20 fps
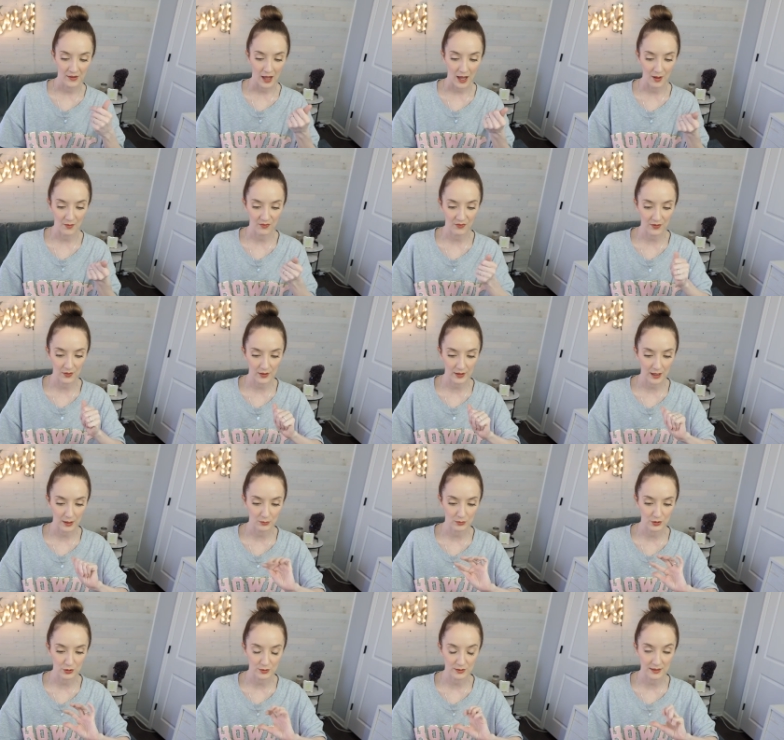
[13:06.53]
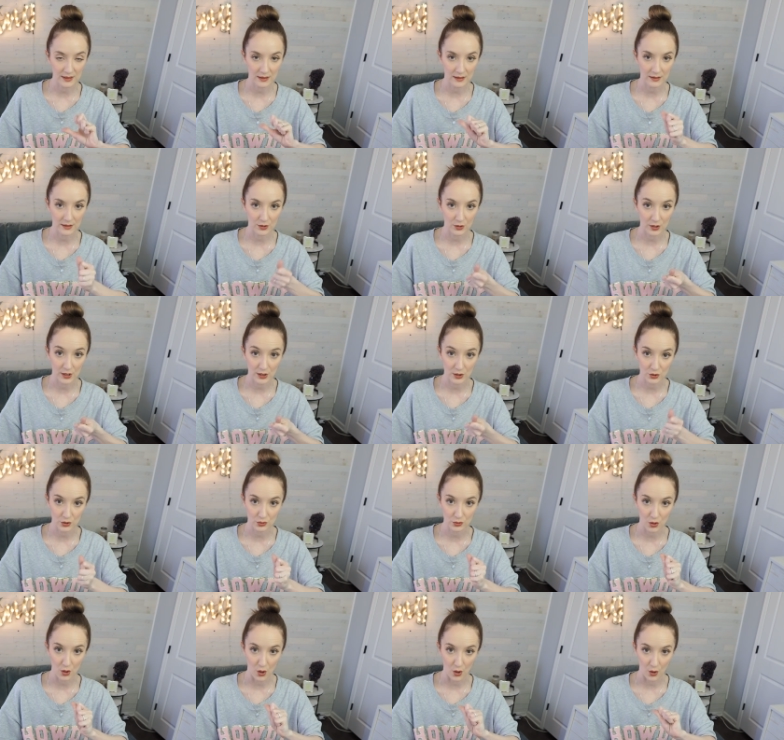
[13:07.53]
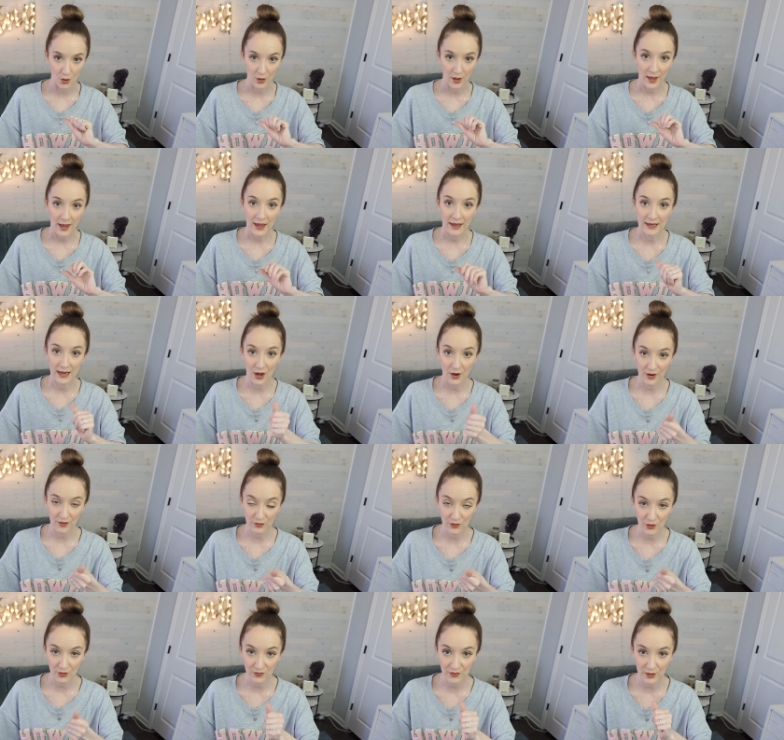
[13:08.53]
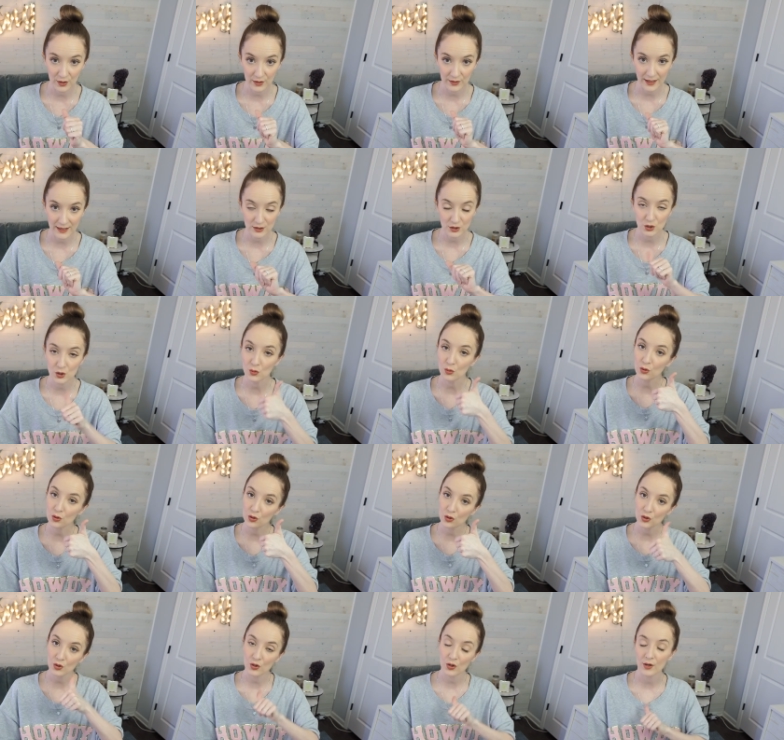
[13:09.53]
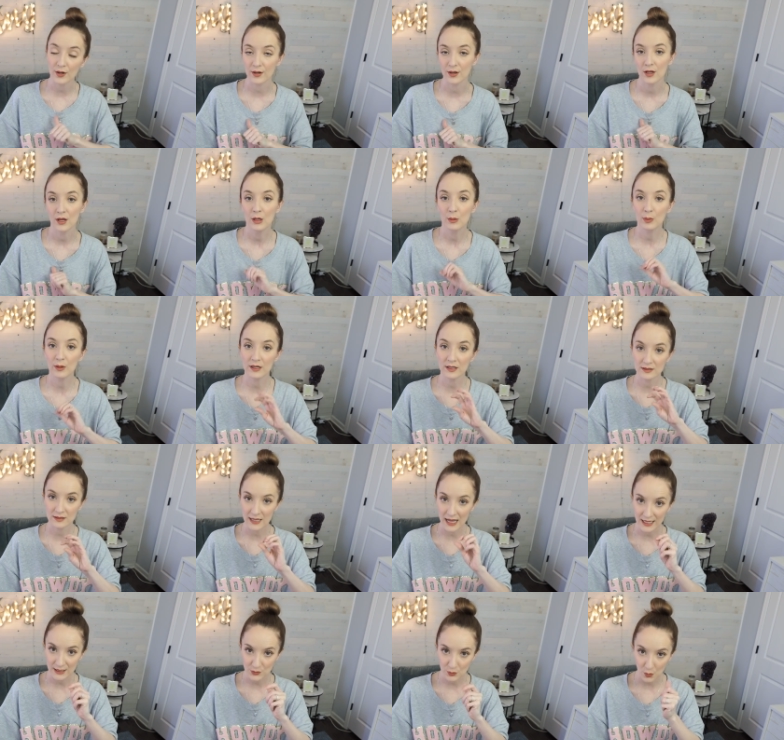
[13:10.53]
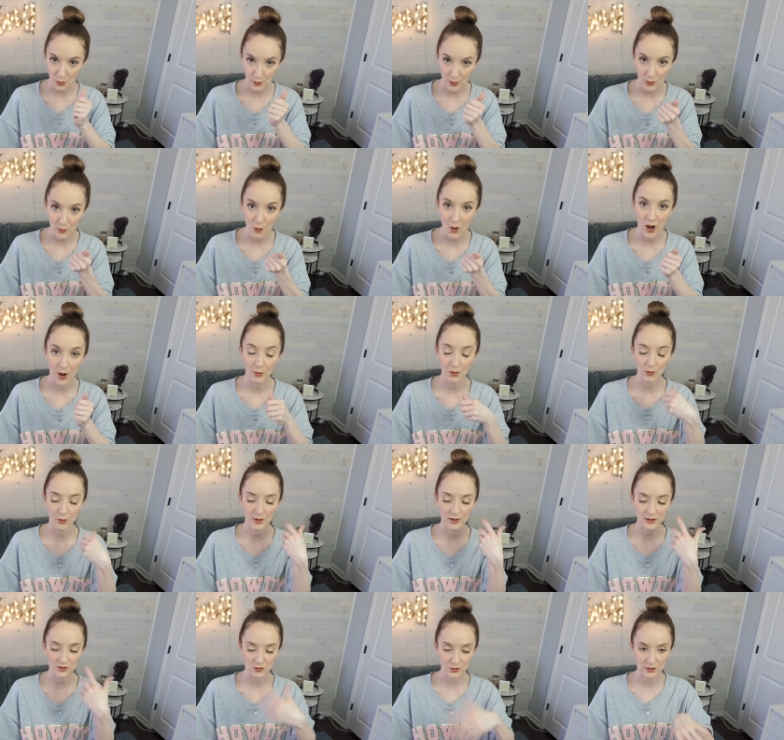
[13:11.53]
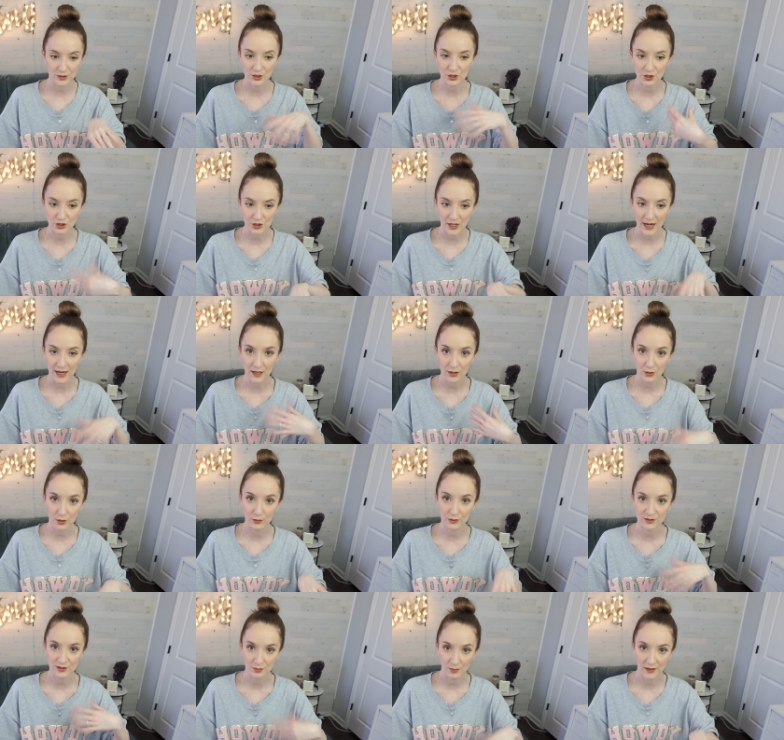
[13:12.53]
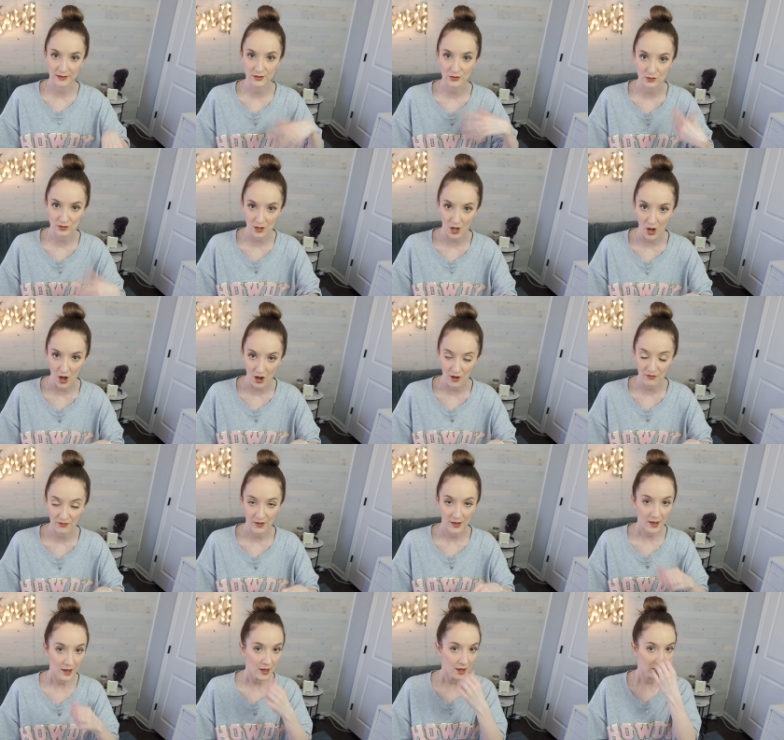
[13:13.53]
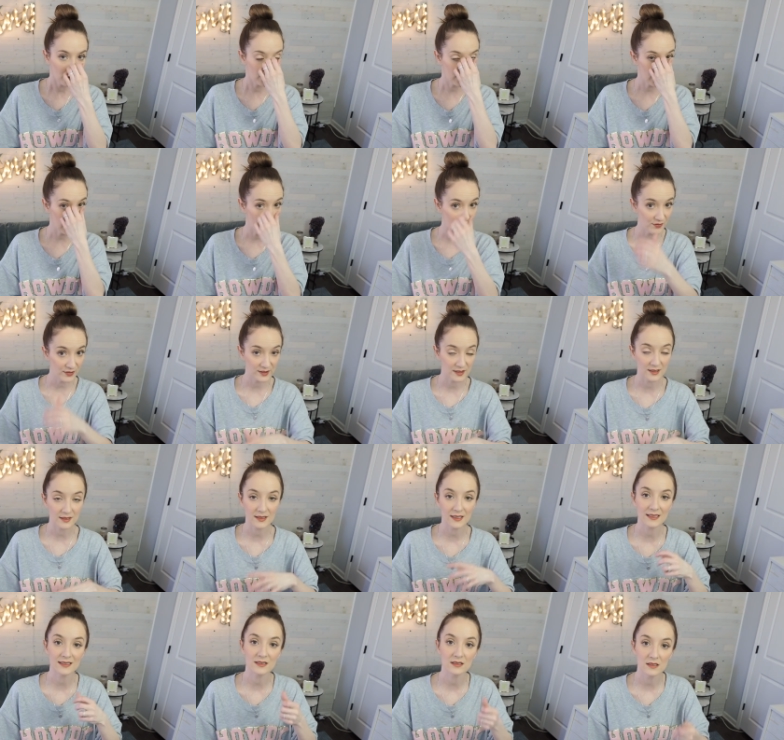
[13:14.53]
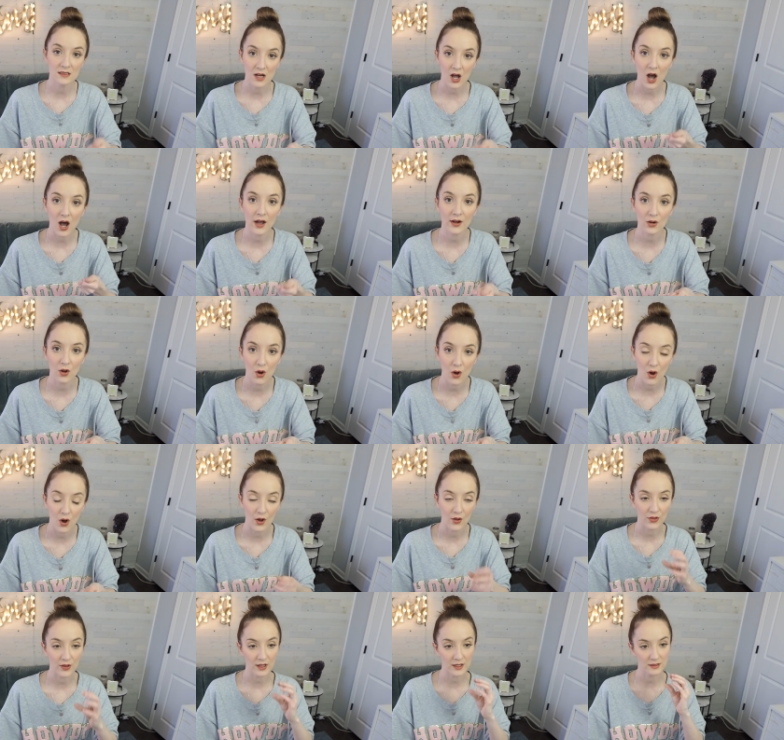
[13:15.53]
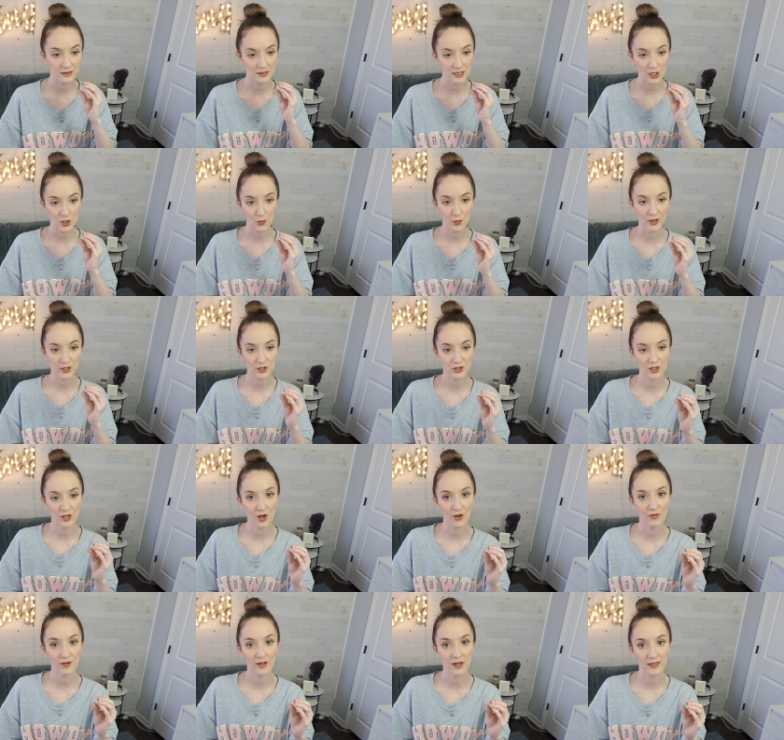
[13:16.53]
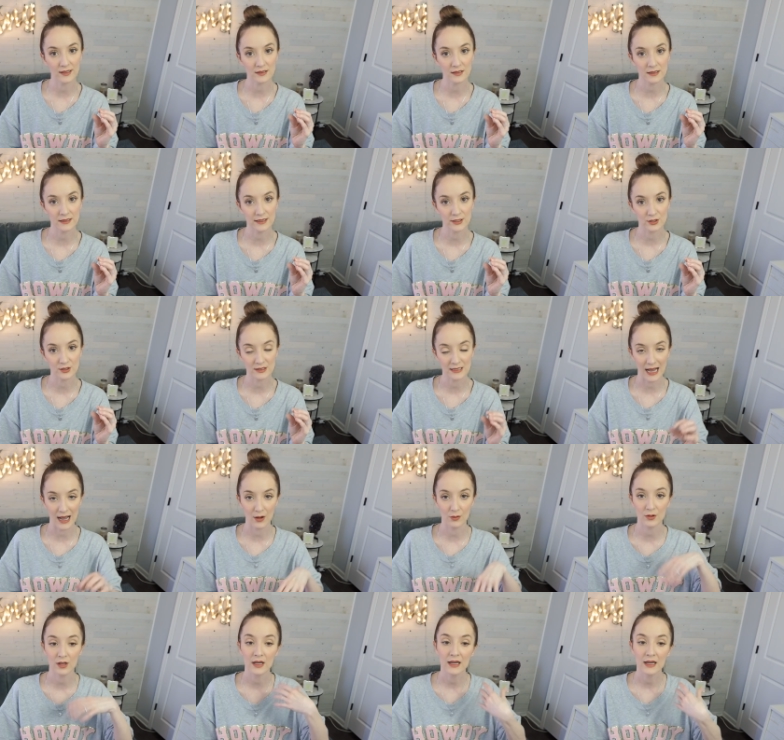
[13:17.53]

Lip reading: I'm feeling I'm losing a little control. Now, if you're feeling that too, good, because that's what we want. We want to sort of shake those muscles off. The emphasis is not on the continuation of a nice clear sound.